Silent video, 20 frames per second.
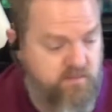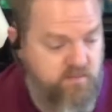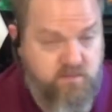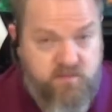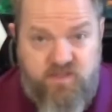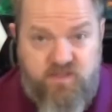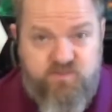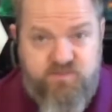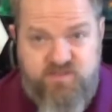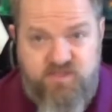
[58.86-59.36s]

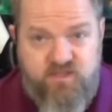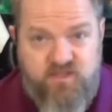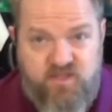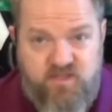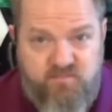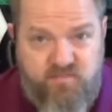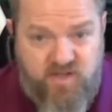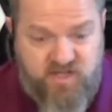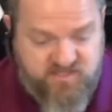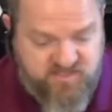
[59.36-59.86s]
That was nearly
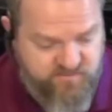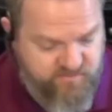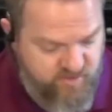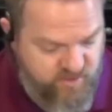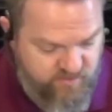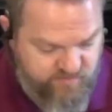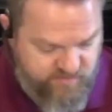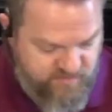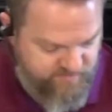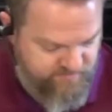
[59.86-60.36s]
impossible
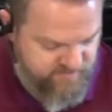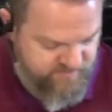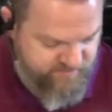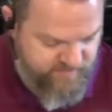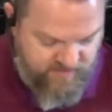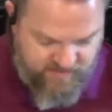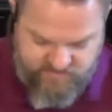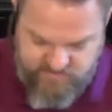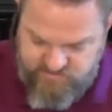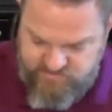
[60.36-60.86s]
to open up this
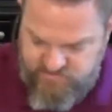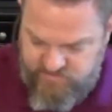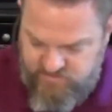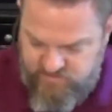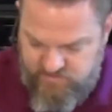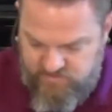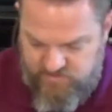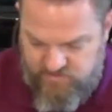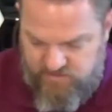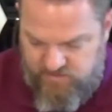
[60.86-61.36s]
box,
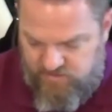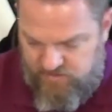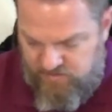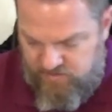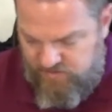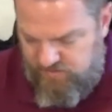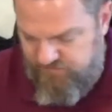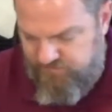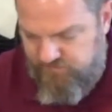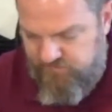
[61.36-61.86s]

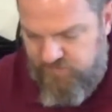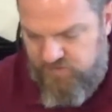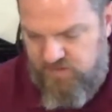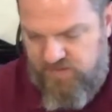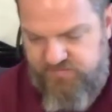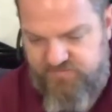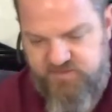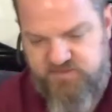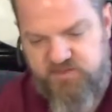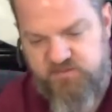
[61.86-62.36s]
but
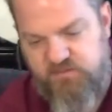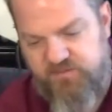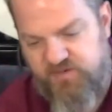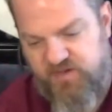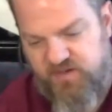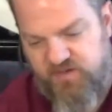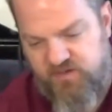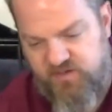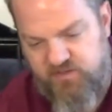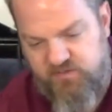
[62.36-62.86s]
obviously we've
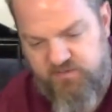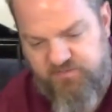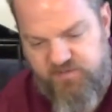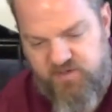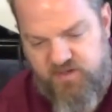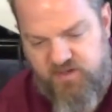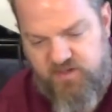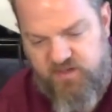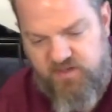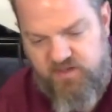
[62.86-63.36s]
got
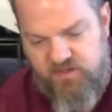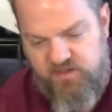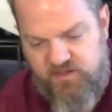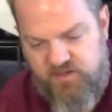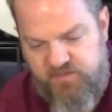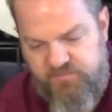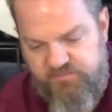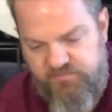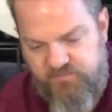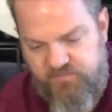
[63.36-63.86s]
a